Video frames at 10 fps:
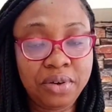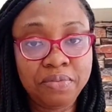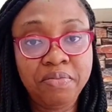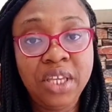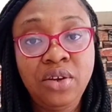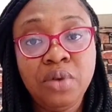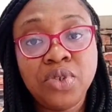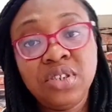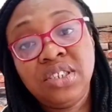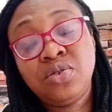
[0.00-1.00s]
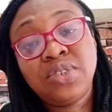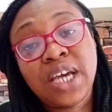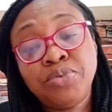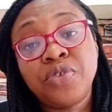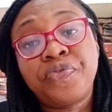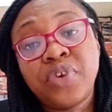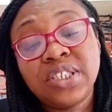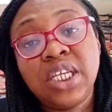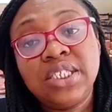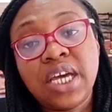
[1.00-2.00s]
mediums, or these two types of
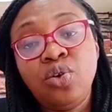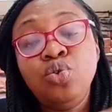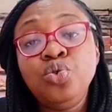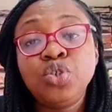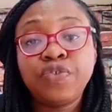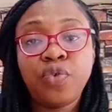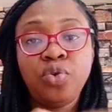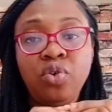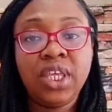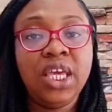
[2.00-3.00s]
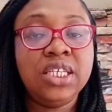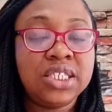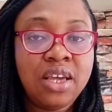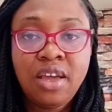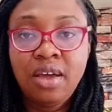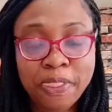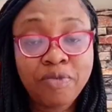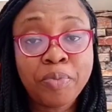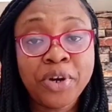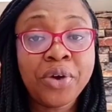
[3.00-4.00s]
frostings that you use for your cakes.
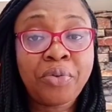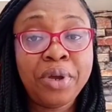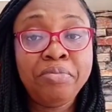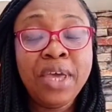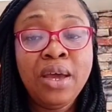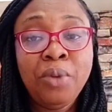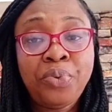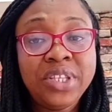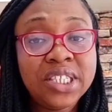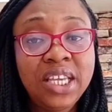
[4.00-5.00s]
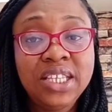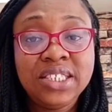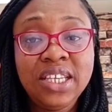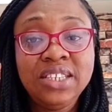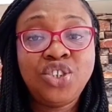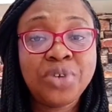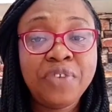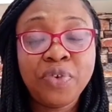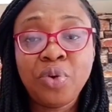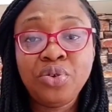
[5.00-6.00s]
For buttercream, pretty easy,
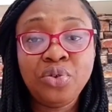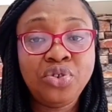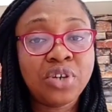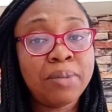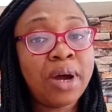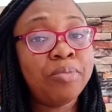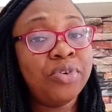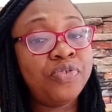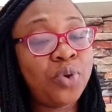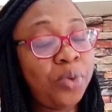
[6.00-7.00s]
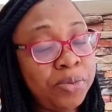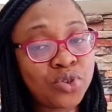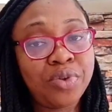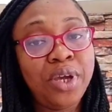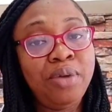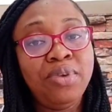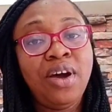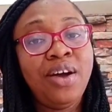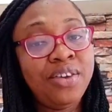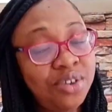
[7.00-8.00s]
straightforward, no drama. But for whipped cream,
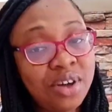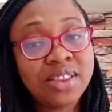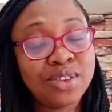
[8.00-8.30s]
not